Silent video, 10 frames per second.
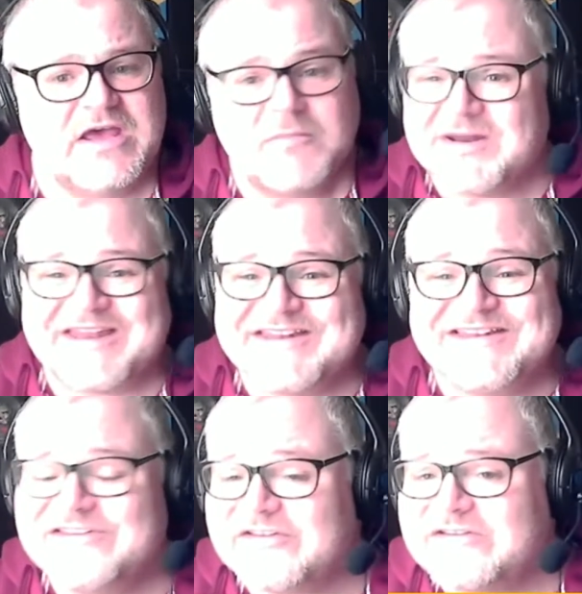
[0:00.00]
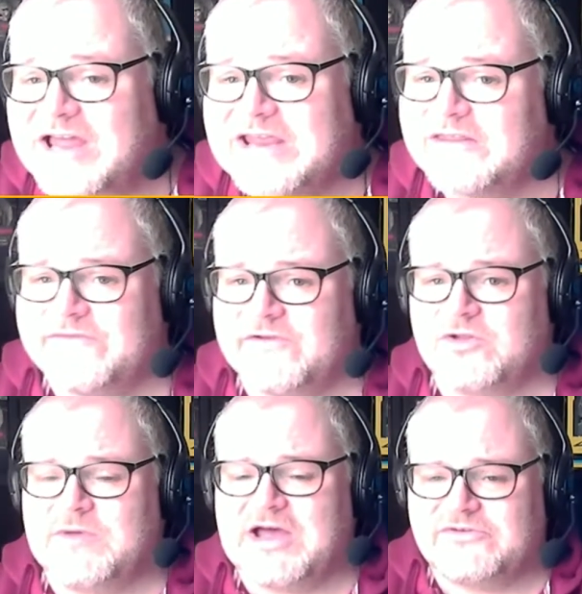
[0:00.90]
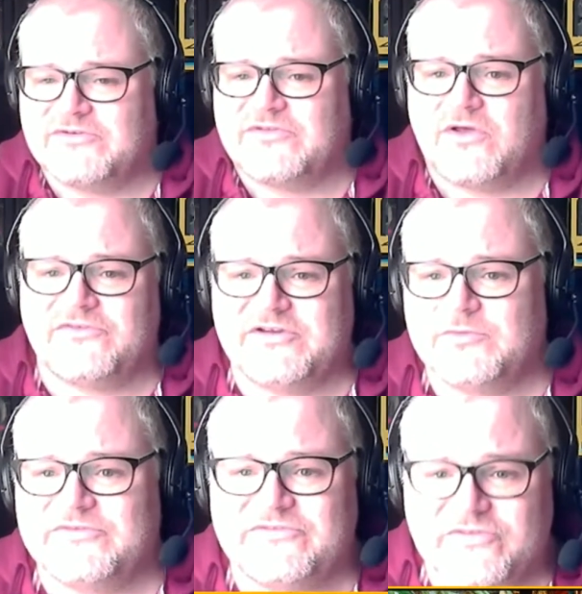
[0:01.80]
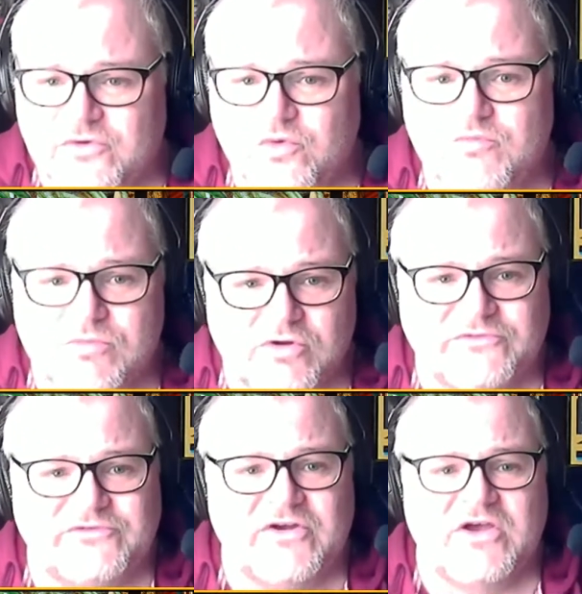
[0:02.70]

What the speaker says: But I didn't dislike the film. I just thought it was too much